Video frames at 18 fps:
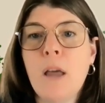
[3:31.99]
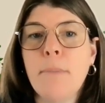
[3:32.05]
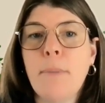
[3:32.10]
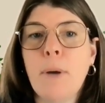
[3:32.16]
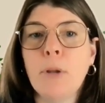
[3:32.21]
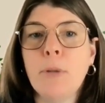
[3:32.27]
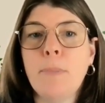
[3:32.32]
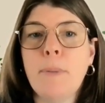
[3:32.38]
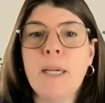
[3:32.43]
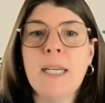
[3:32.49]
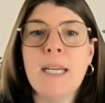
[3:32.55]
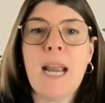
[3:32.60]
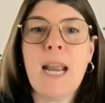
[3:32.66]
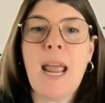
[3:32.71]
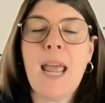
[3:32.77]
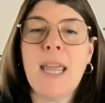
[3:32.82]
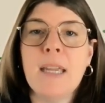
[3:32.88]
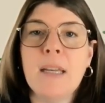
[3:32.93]
Both button
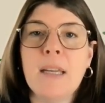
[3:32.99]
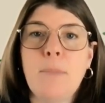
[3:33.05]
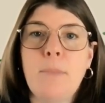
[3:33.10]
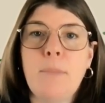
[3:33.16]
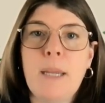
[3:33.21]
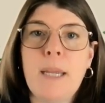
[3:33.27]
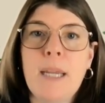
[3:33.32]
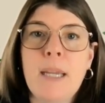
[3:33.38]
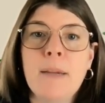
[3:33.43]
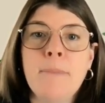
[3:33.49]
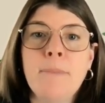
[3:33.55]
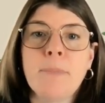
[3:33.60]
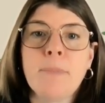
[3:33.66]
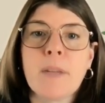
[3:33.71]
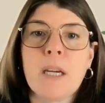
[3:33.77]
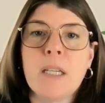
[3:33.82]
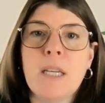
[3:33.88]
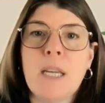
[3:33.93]
A and B
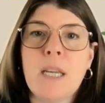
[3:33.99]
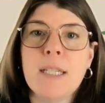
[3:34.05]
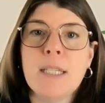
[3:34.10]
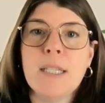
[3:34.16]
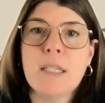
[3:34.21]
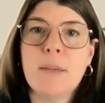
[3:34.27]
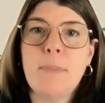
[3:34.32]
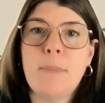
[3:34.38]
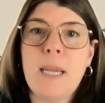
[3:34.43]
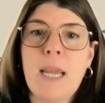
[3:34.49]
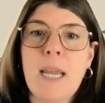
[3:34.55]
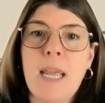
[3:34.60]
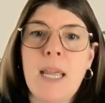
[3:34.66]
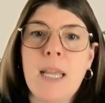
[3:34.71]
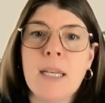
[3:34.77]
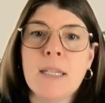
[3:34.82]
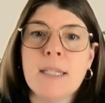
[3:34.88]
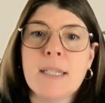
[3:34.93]
need to be
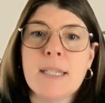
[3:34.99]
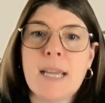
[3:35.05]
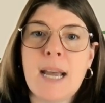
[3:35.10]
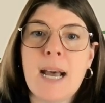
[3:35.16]
in